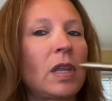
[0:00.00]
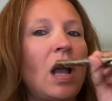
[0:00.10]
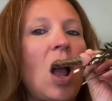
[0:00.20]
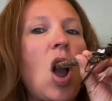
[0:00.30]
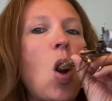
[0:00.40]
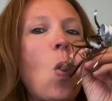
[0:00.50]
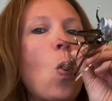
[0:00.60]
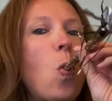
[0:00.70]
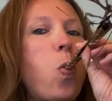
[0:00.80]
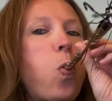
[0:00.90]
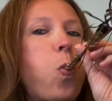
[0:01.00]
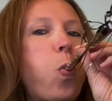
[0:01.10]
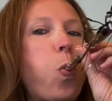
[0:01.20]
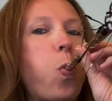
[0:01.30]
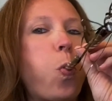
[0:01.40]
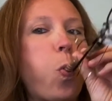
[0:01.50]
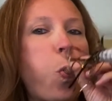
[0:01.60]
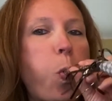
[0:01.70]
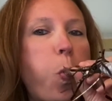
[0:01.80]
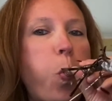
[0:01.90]

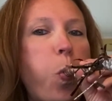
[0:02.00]
[no speech]